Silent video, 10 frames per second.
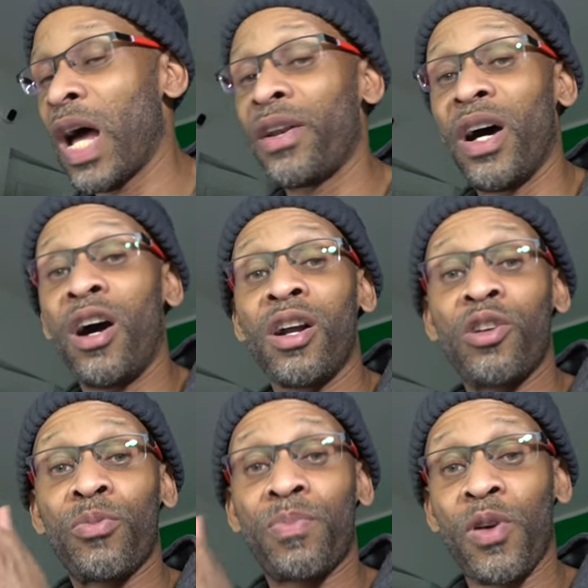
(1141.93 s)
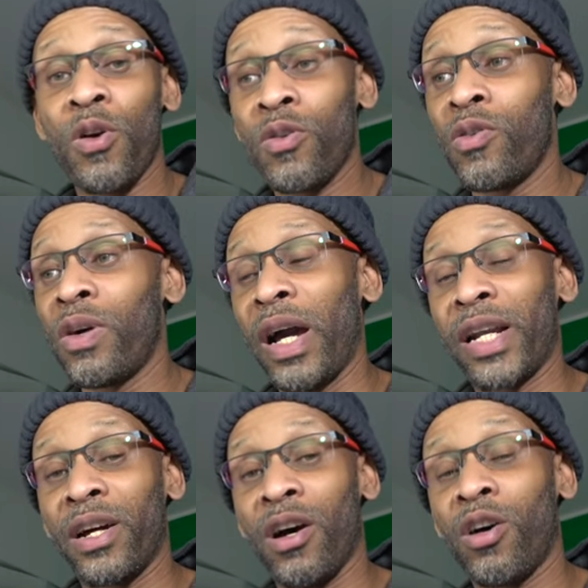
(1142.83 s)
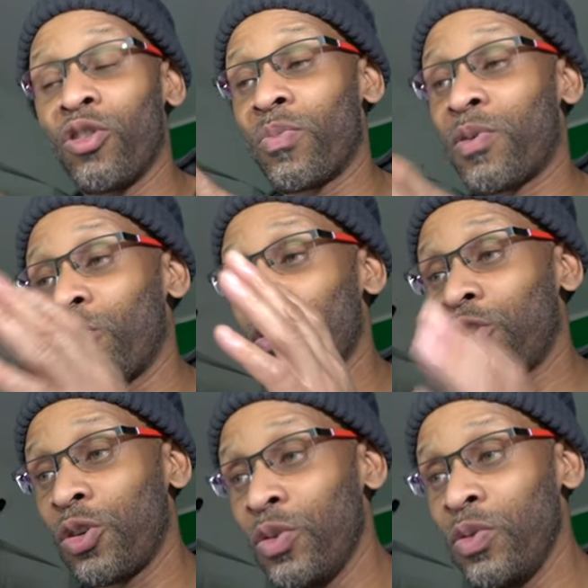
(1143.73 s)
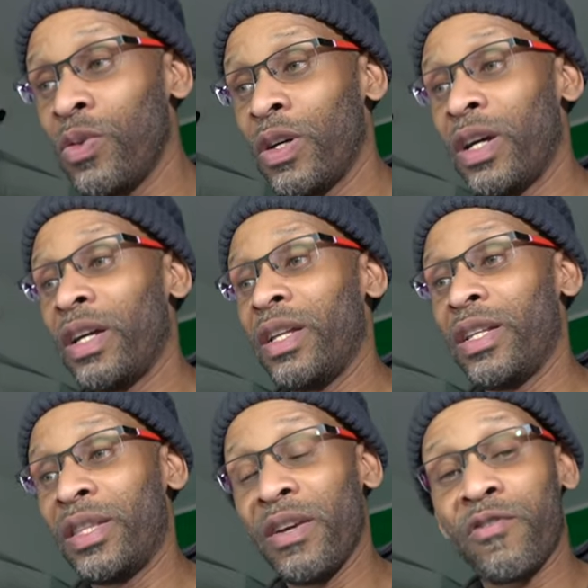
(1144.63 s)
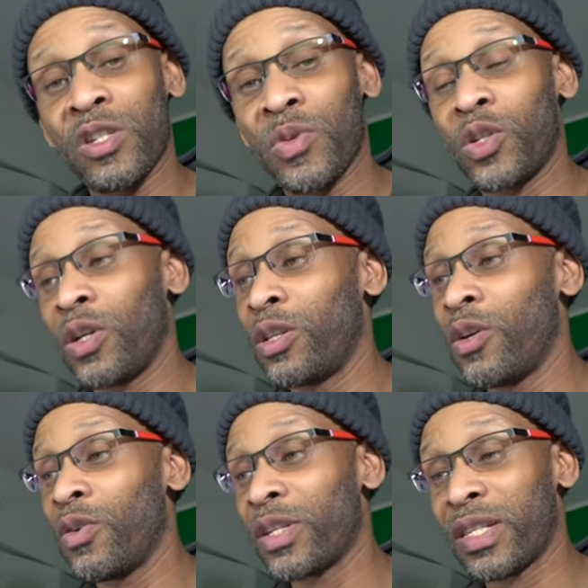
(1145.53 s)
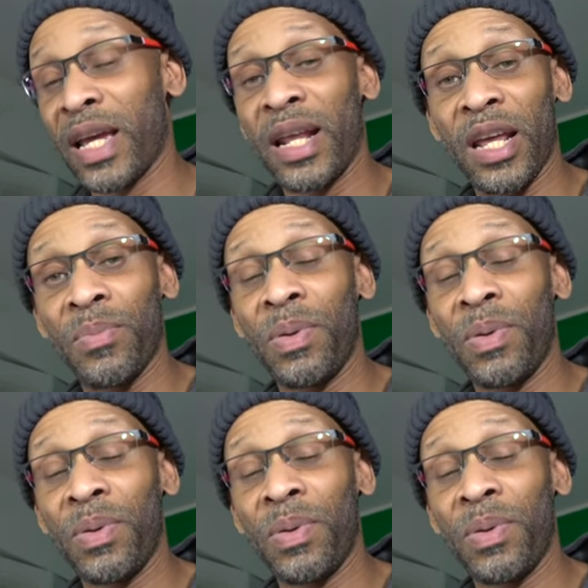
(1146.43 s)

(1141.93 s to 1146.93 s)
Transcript: Now, the Arlo Pro and the Arlo Pro two, the difference between those is ten eighty